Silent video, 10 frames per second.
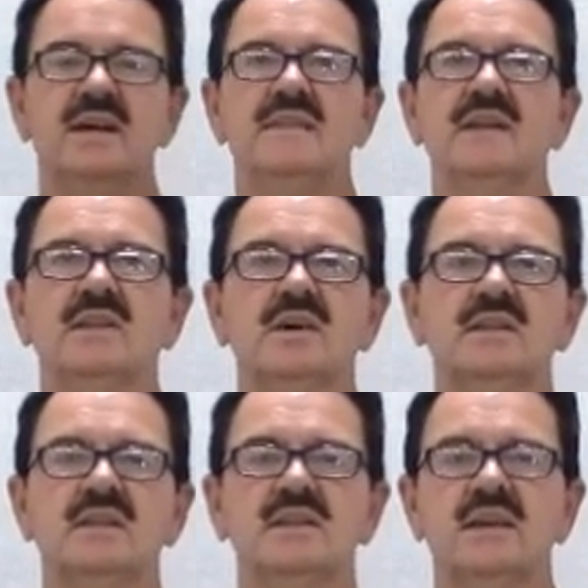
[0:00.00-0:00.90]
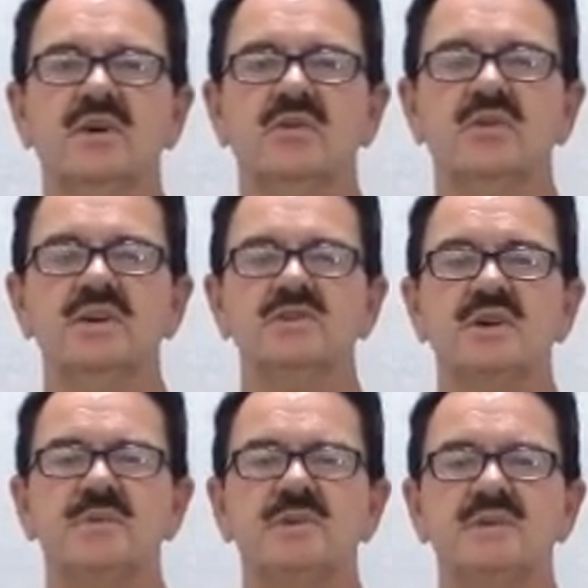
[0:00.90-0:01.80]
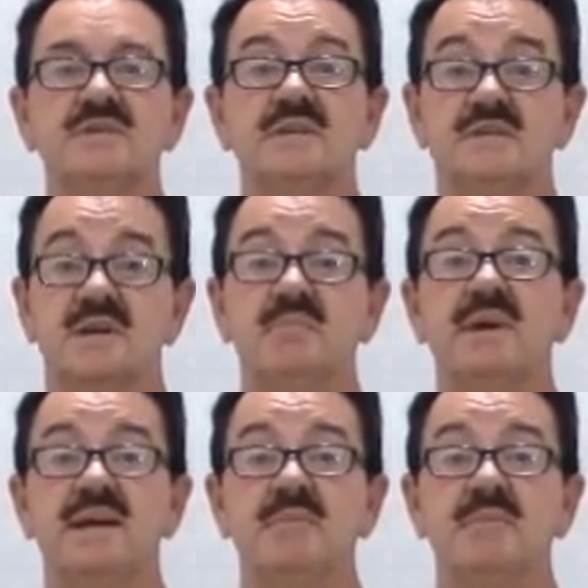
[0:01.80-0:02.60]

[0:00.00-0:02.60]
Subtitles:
and then looked at the elderly gentleman and said, "It's going to make a